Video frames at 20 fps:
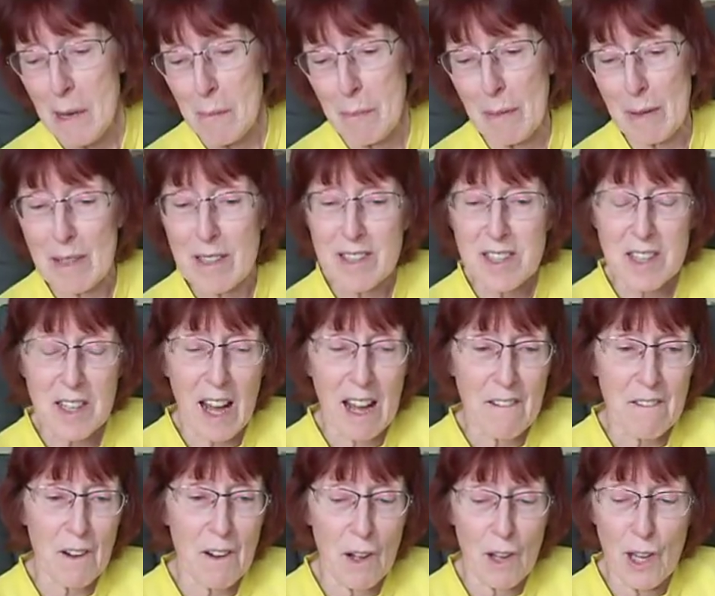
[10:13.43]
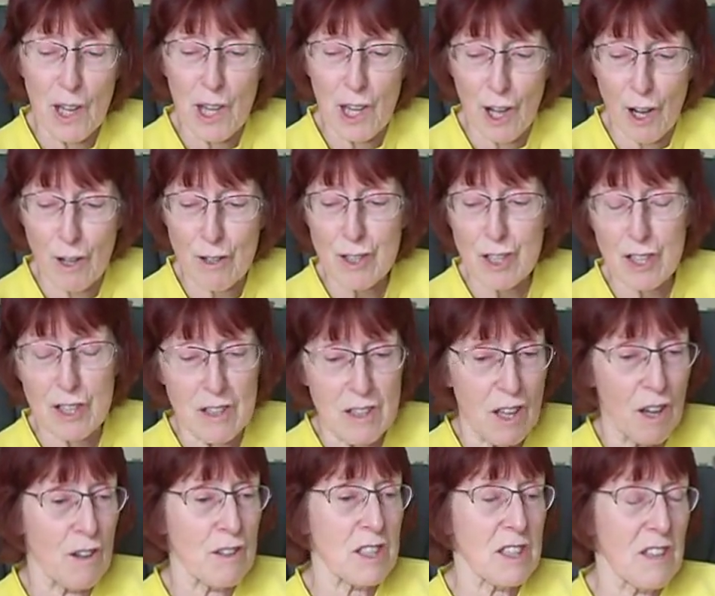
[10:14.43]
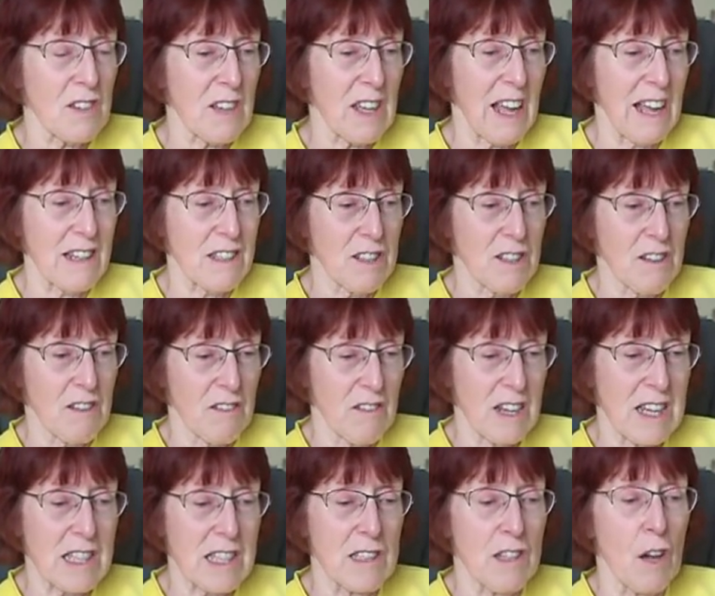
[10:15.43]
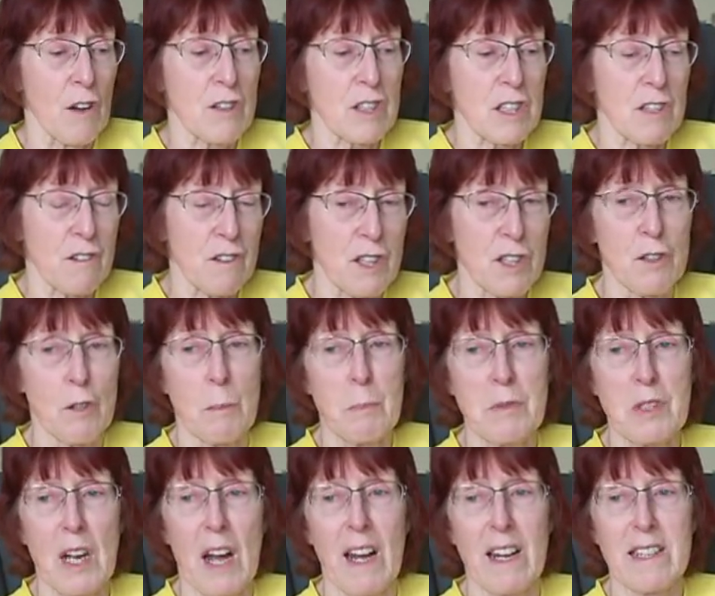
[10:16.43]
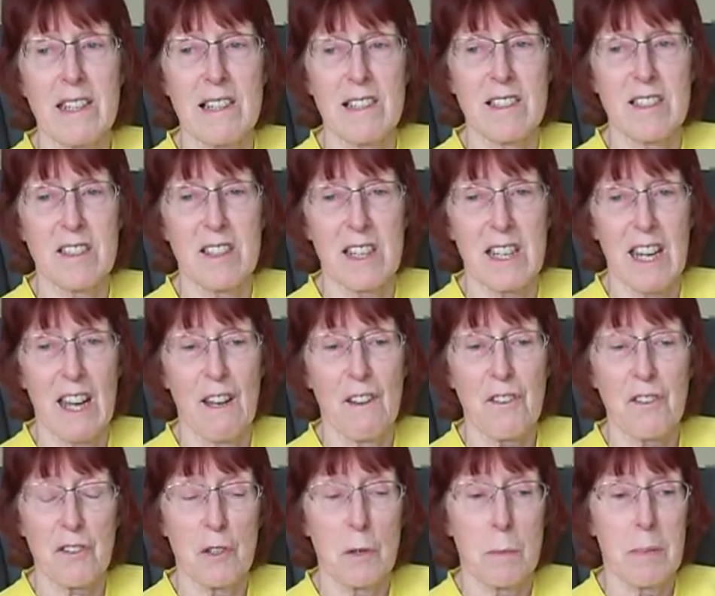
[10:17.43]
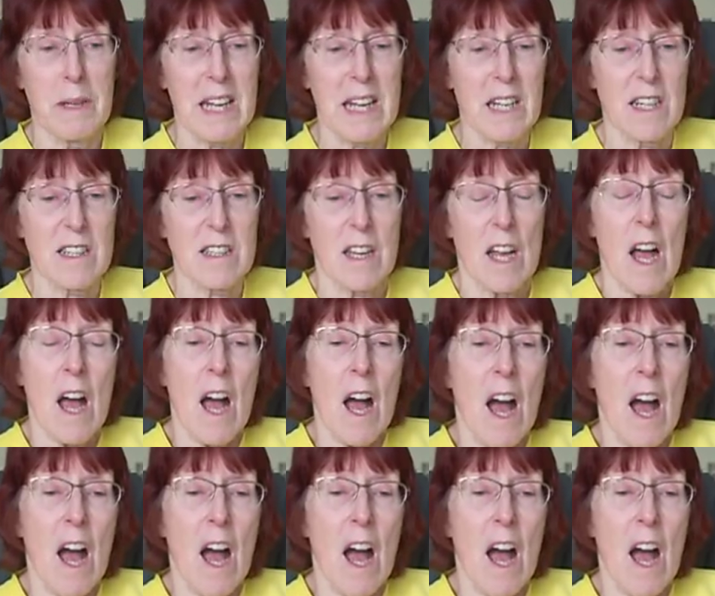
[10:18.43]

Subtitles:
But I've got lots and lots of categories, lots of subtitles to get through, because